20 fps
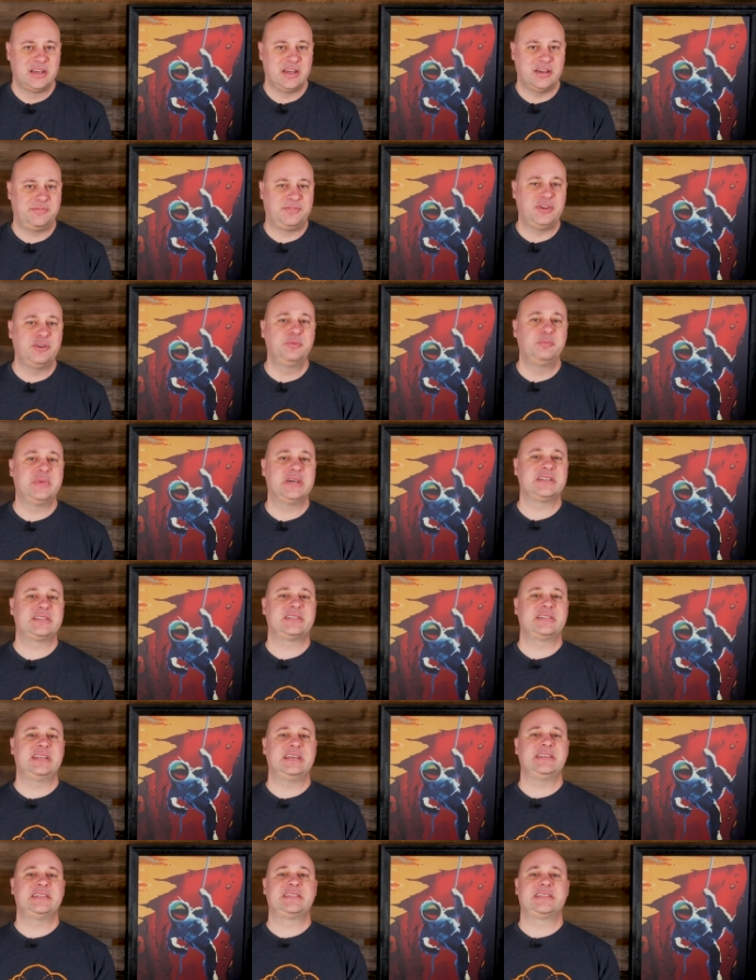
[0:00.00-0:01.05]
If you
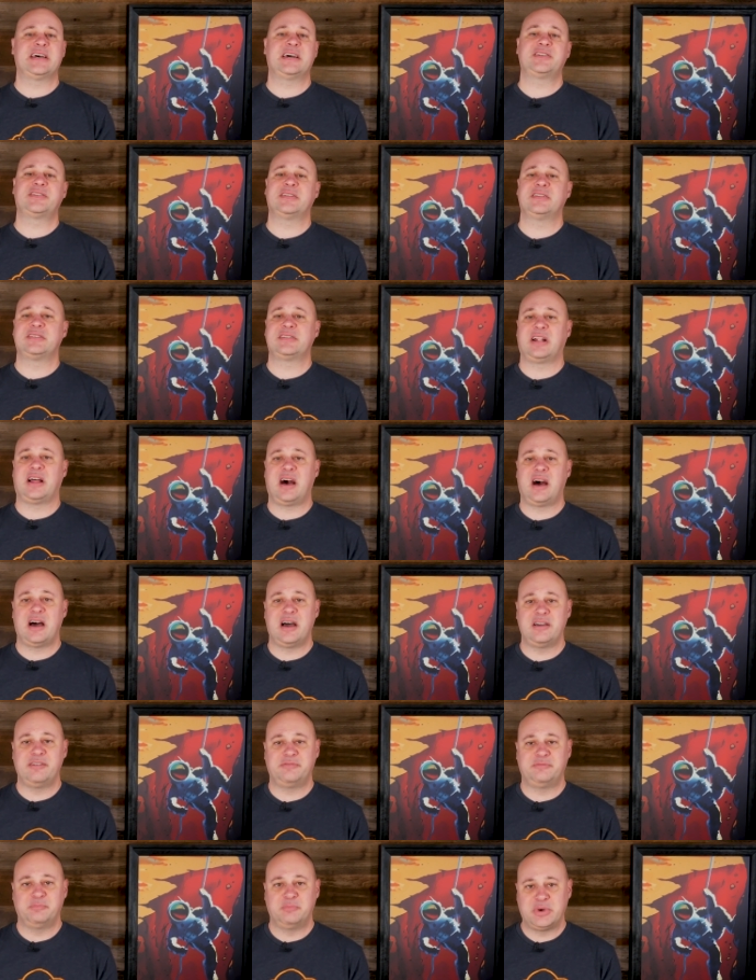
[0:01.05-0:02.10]
missed these sessions
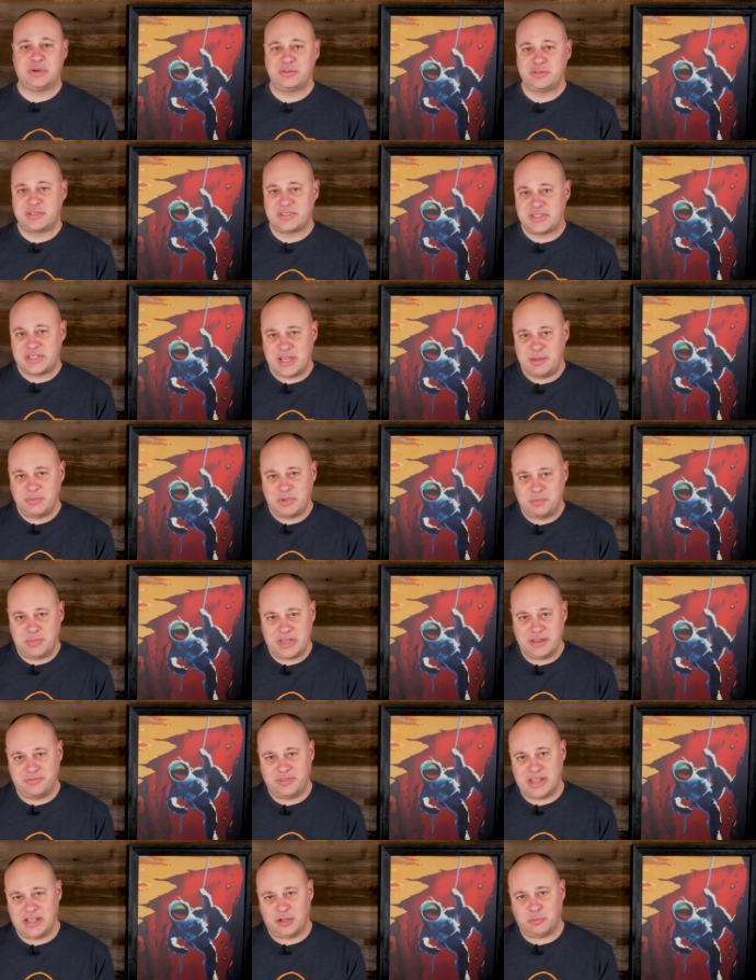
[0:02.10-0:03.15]
live, most seem to
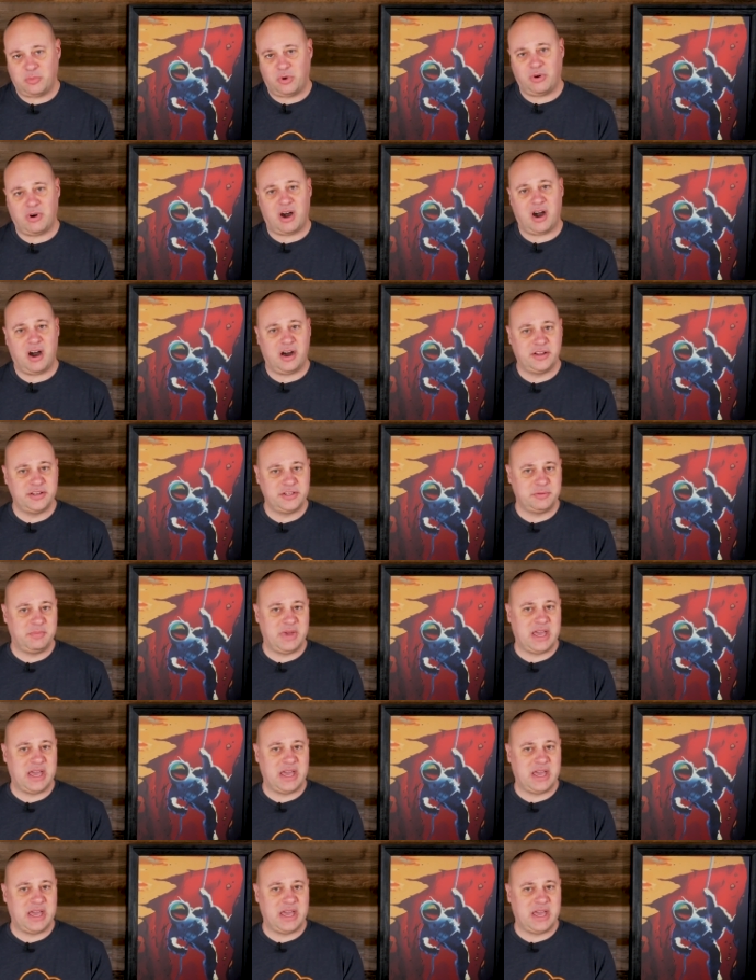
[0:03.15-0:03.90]
be available on